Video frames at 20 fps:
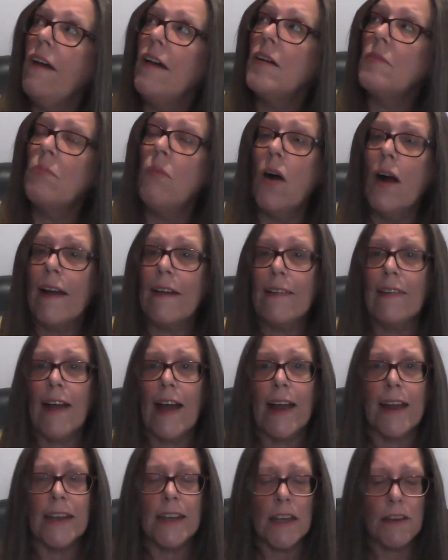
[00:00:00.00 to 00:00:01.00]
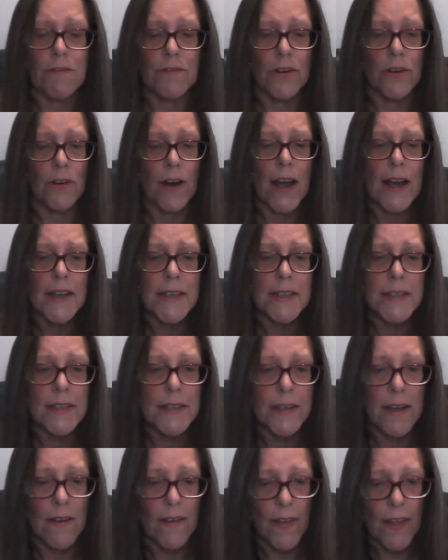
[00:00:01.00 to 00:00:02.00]
My lady for
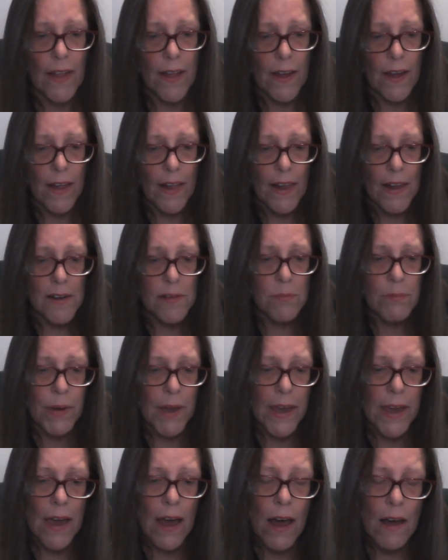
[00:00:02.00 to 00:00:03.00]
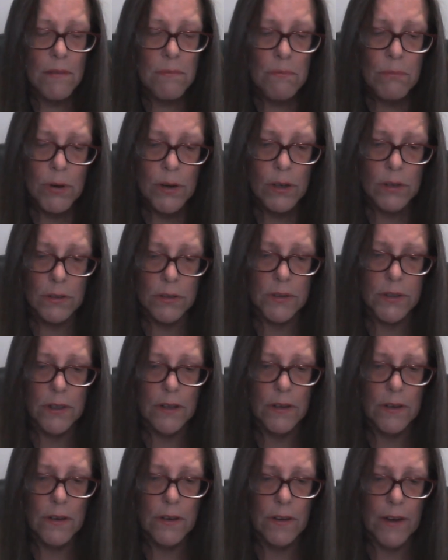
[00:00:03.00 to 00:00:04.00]
us, be humbled
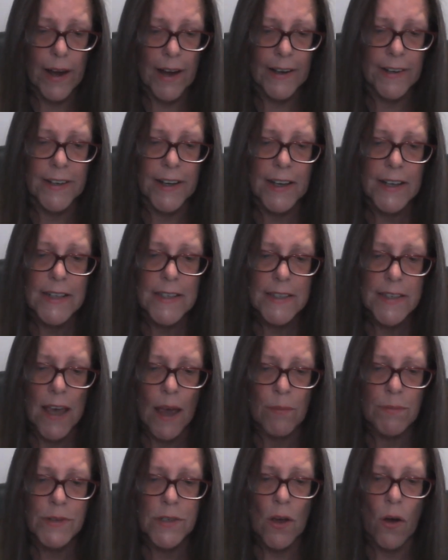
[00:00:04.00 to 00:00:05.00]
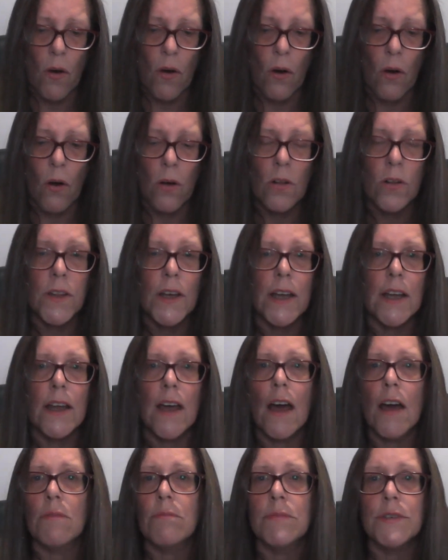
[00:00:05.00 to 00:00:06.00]
and accept all that
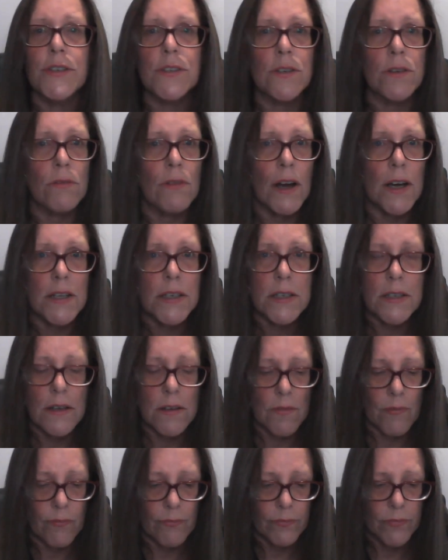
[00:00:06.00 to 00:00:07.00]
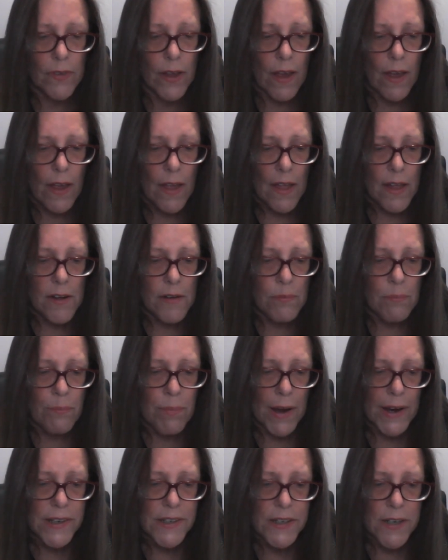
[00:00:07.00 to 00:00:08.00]
comes to us.
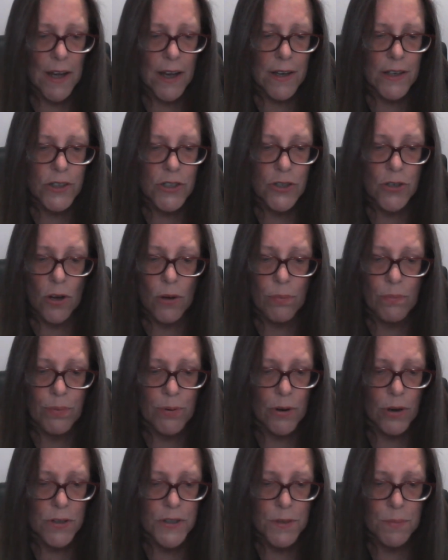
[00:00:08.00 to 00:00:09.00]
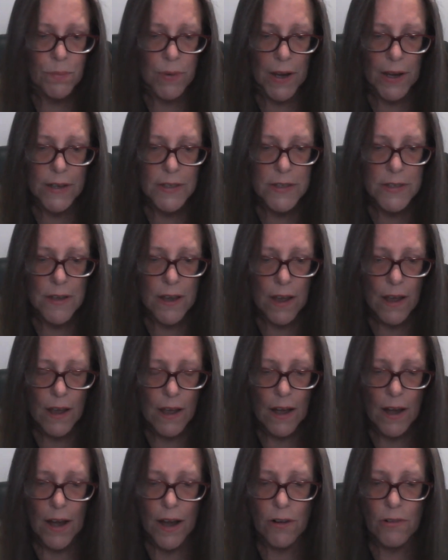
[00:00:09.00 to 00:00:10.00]
Better job prospects
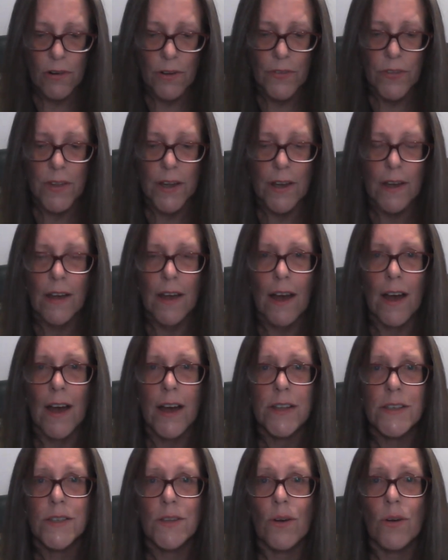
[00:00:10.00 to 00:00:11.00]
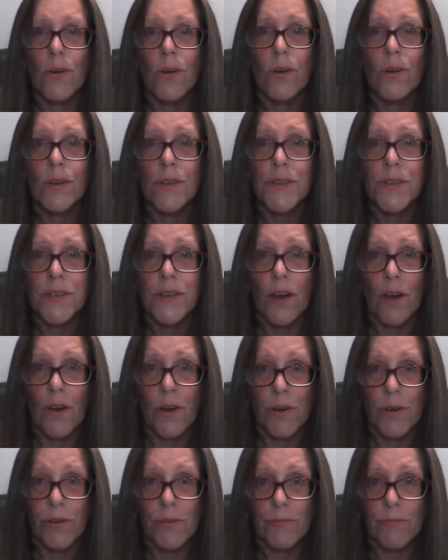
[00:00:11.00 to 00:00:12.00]
are on the cards also.